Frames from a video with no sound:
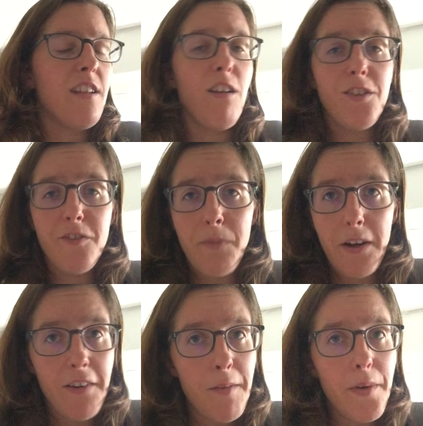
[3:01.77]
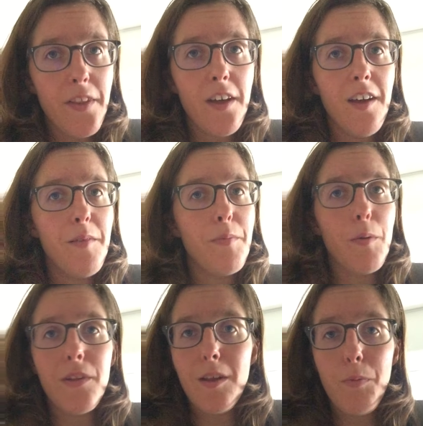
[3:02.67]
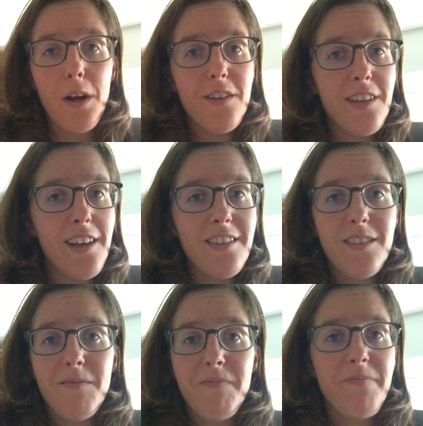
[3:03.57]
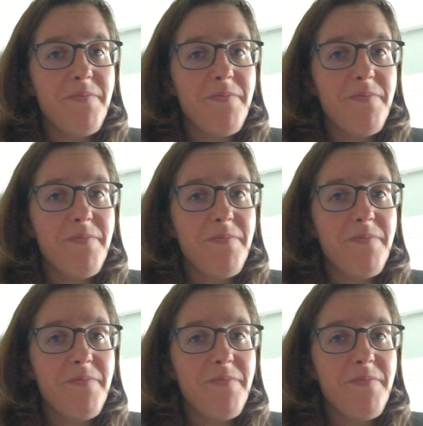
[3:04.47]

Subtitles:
the loss of my grandmother. But with the process,